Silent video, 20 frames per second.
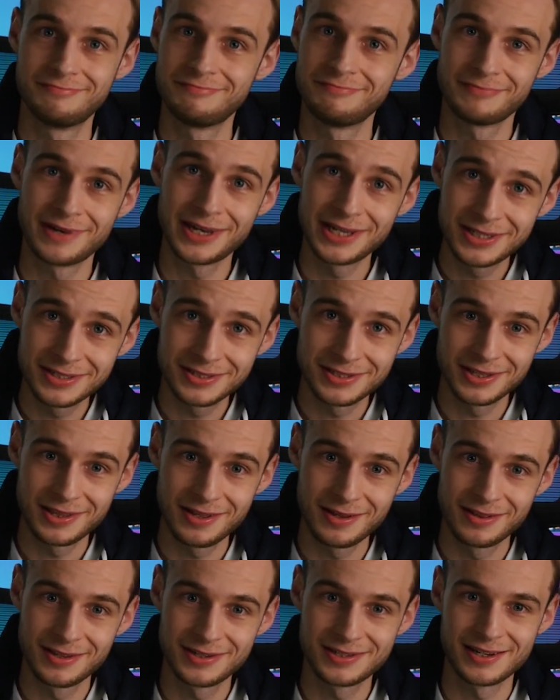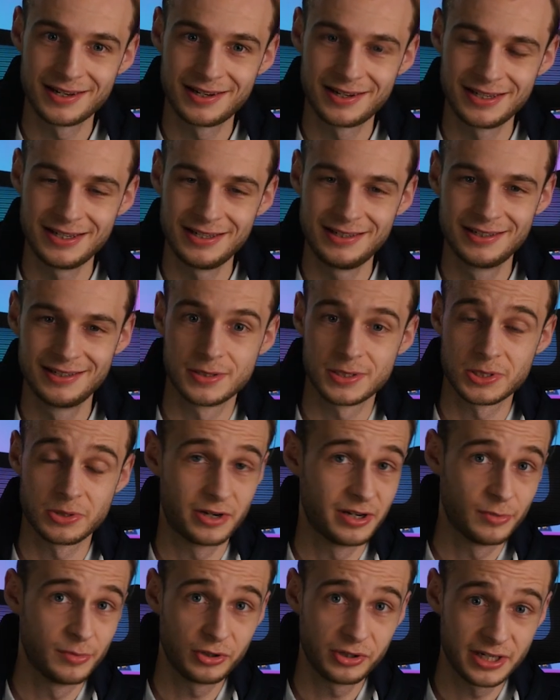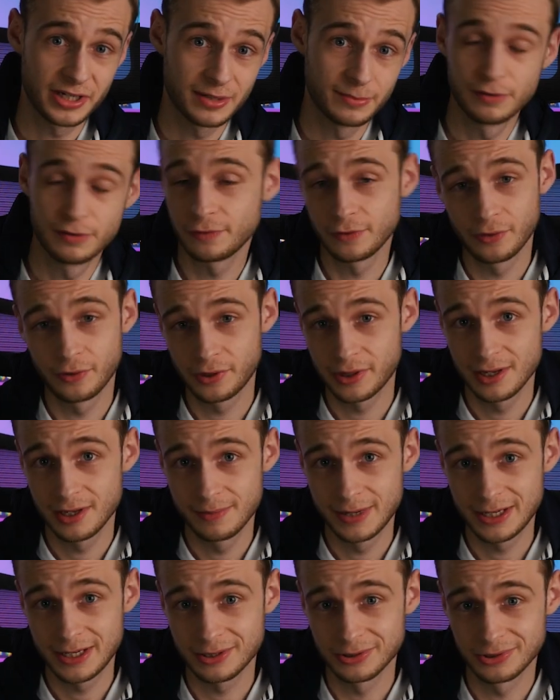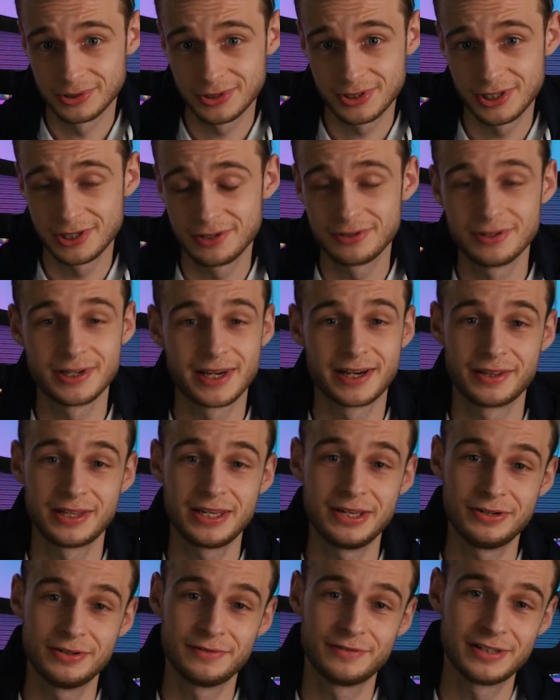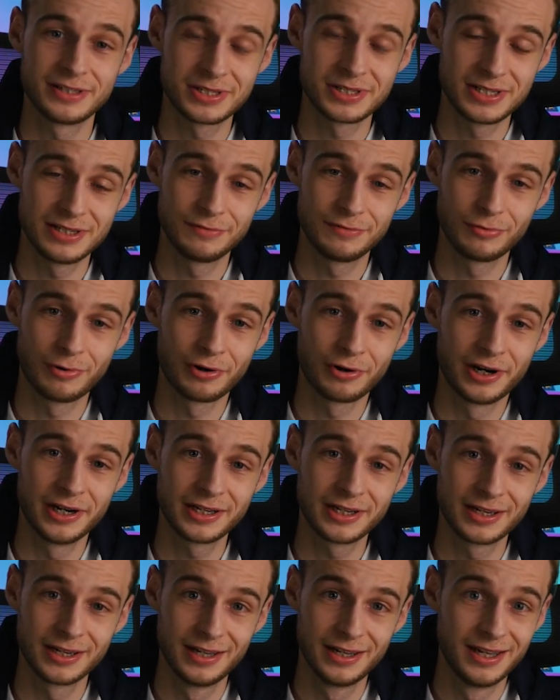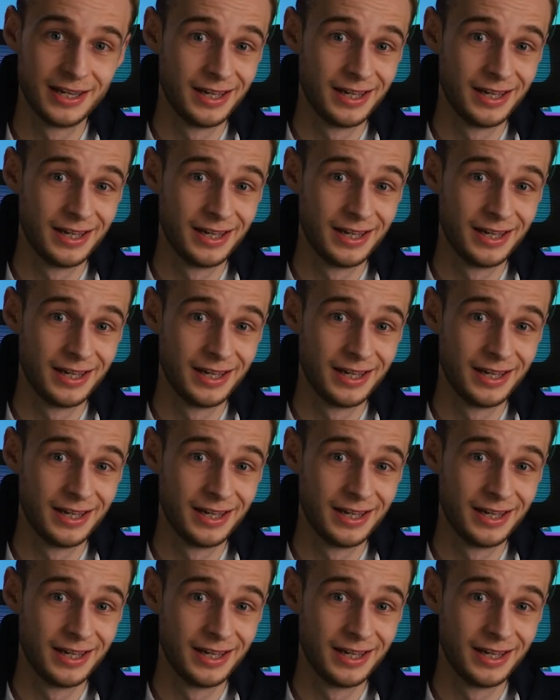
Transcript: Made it to the other side. So I'm Ollie, I'm a fourth year medical student at the University of Warwick.